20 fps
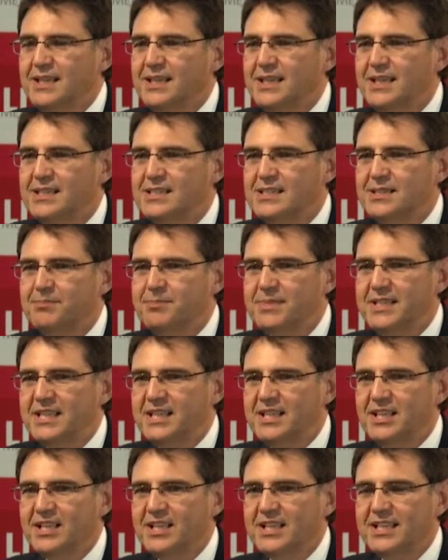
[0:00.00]
It's a
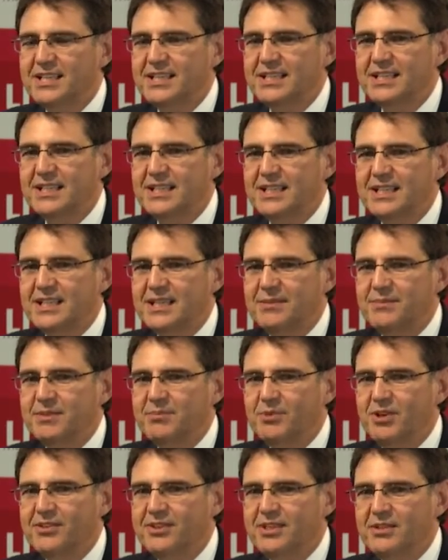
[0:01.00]
bit like, you
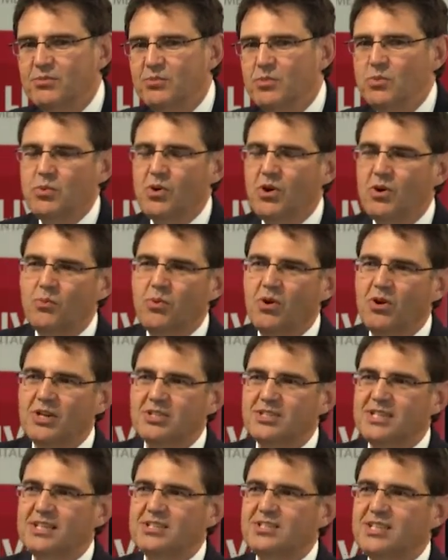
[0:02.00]
might think, well, why is that?